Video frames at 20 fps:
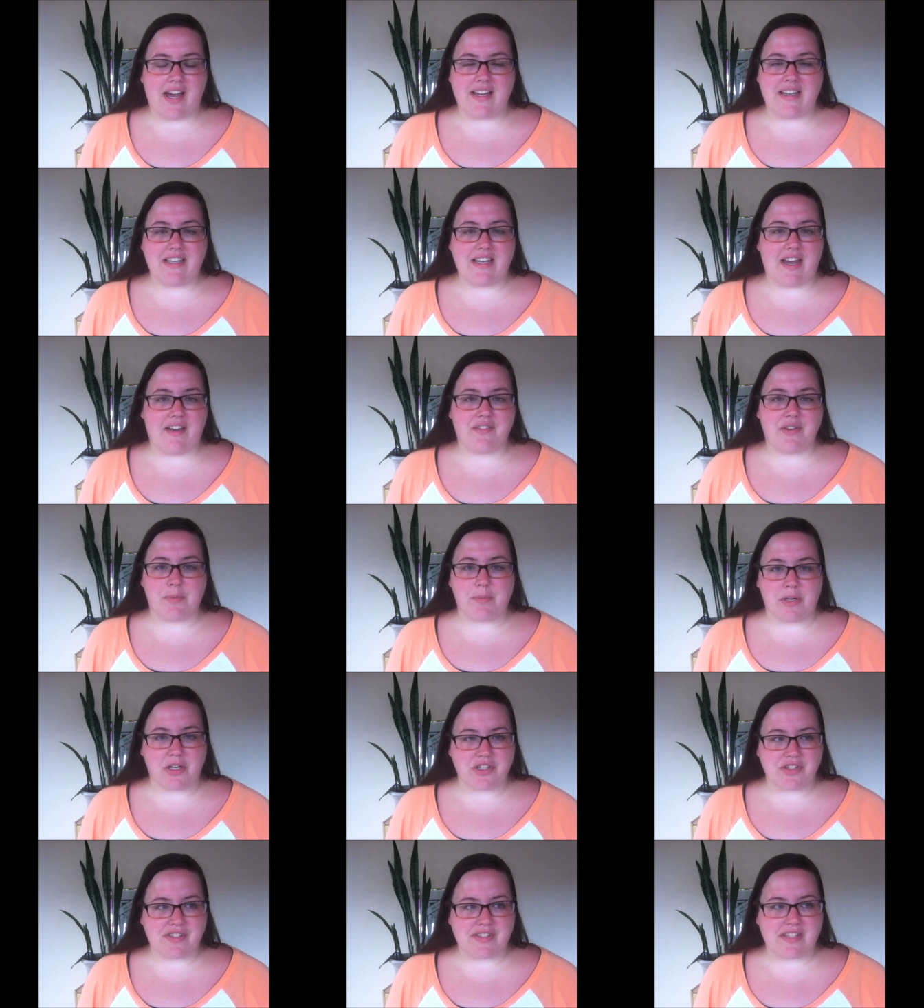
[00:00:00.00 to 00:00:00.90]
I didn't have an
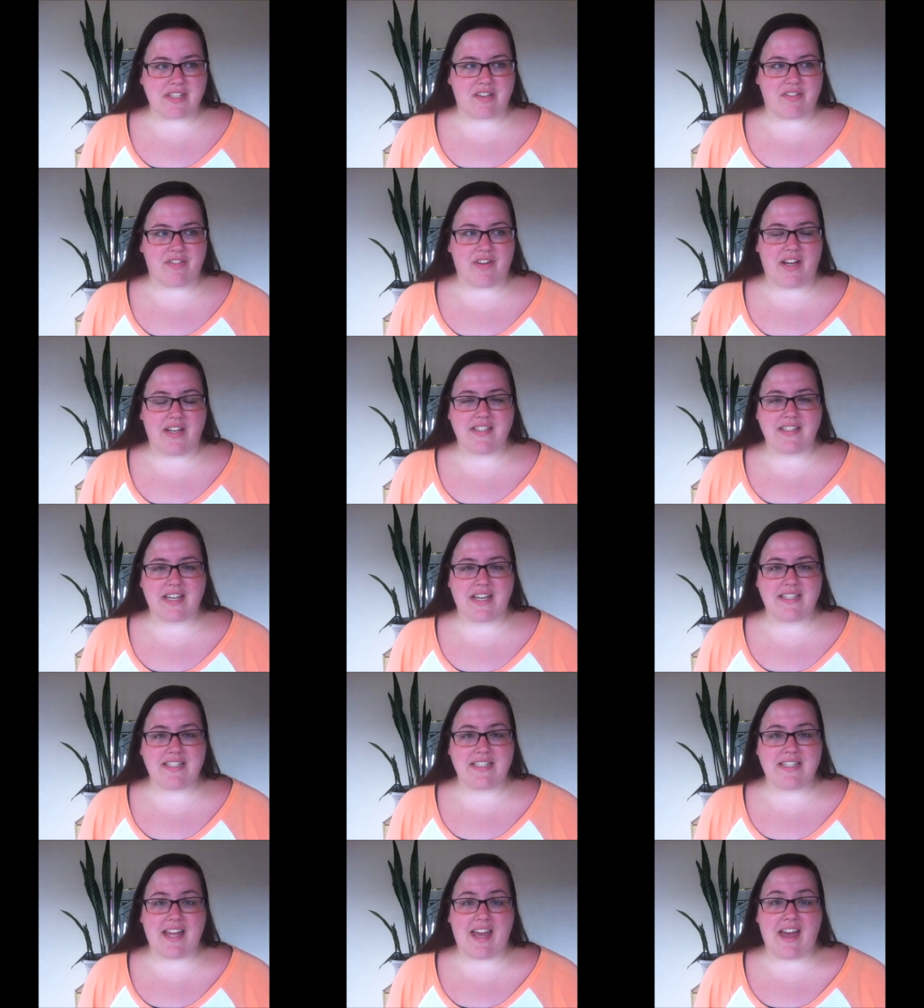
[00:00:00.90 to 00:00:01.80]
emergency fund.
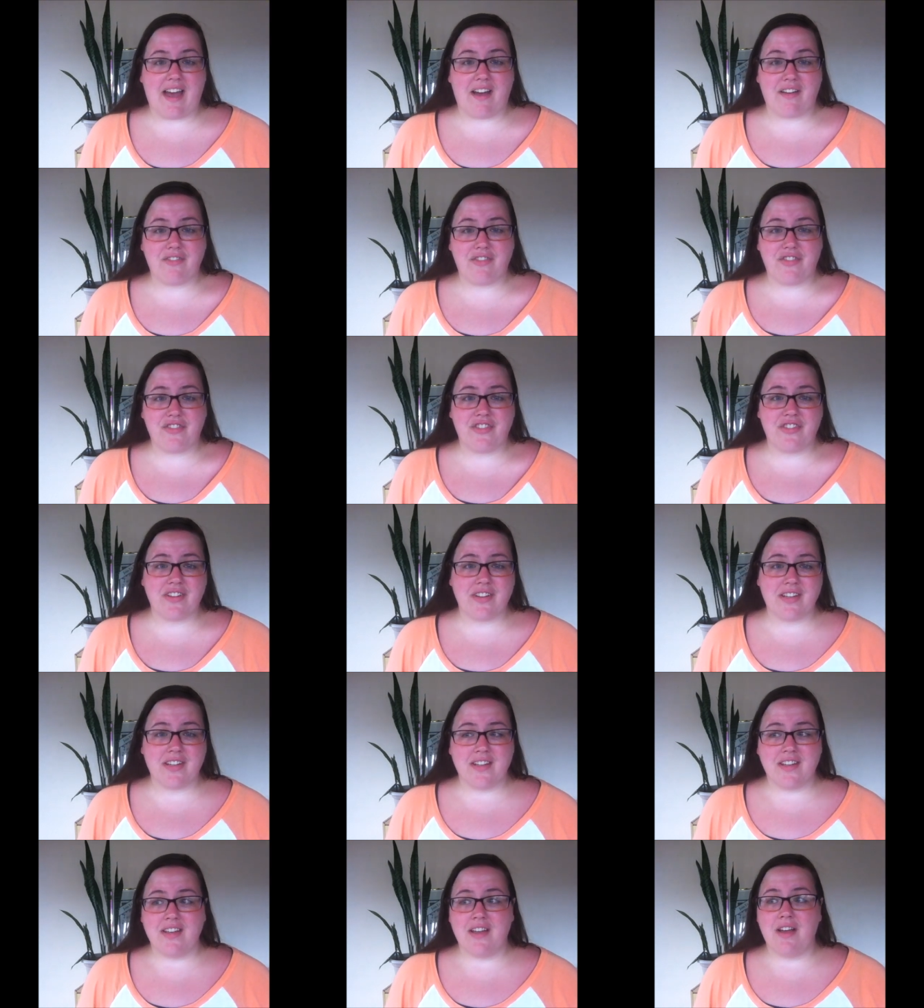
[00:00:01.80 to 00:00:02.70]
I didn't have
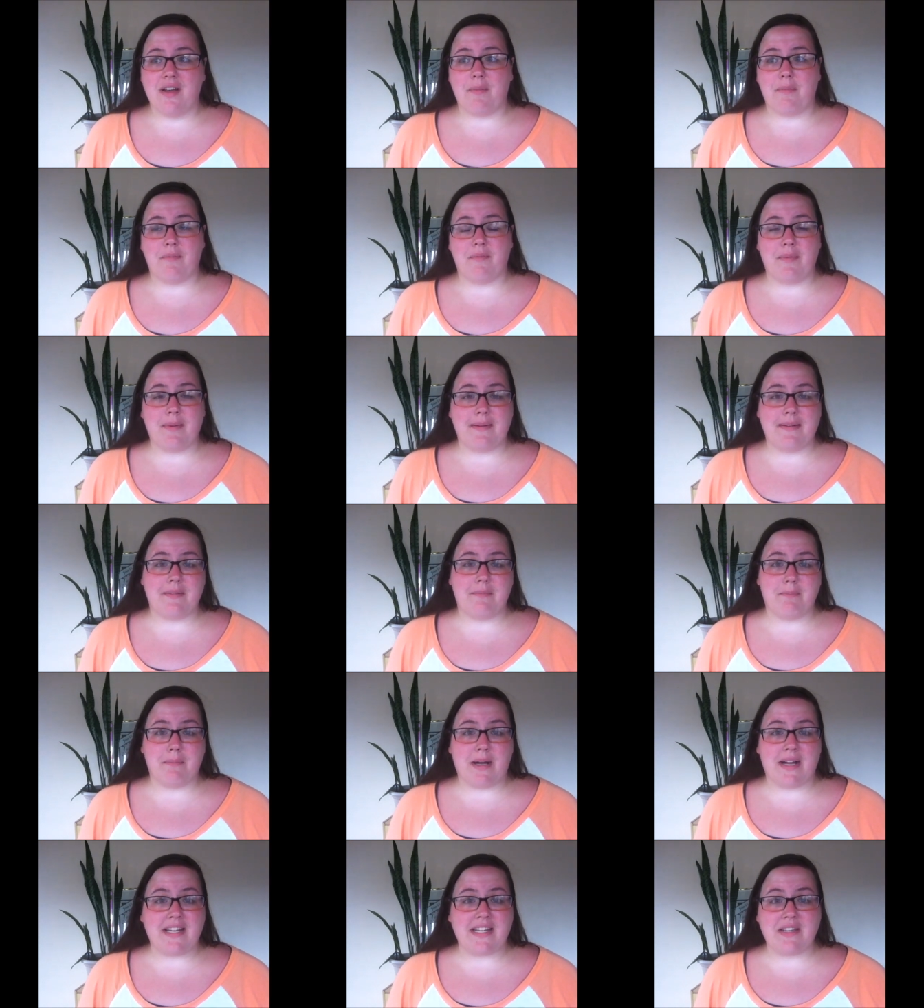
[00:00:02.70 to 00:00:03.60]

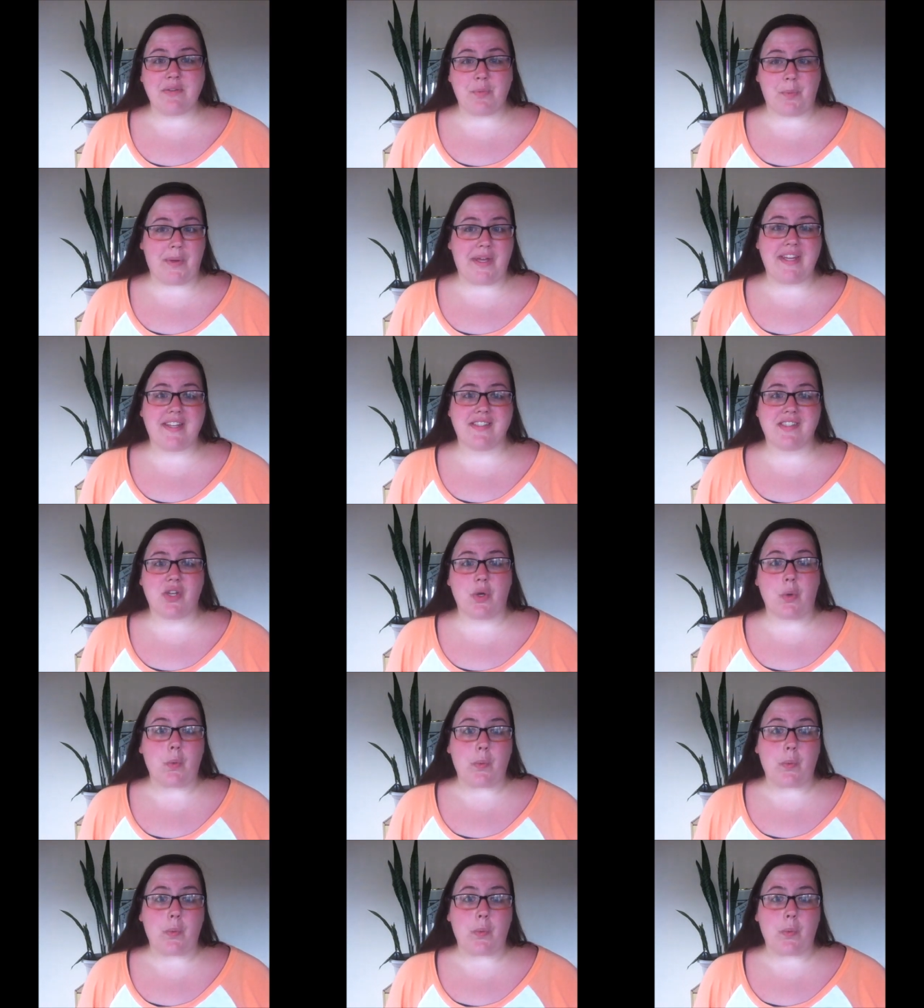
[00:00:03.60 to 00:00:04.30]
money week